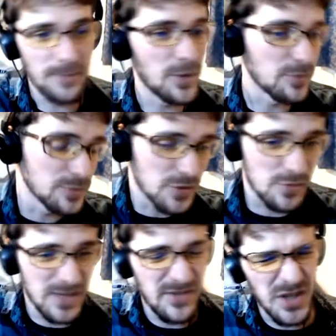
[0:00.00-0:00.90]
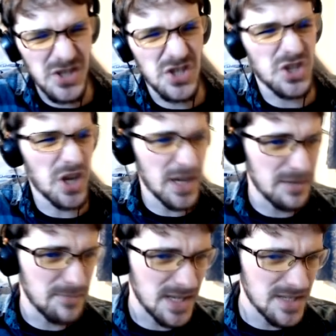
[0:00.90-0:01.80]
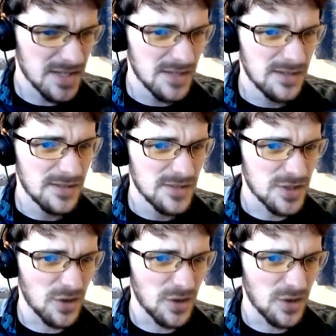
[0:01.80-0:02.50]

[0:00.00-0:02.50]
Palmon will also be giving us giant meat,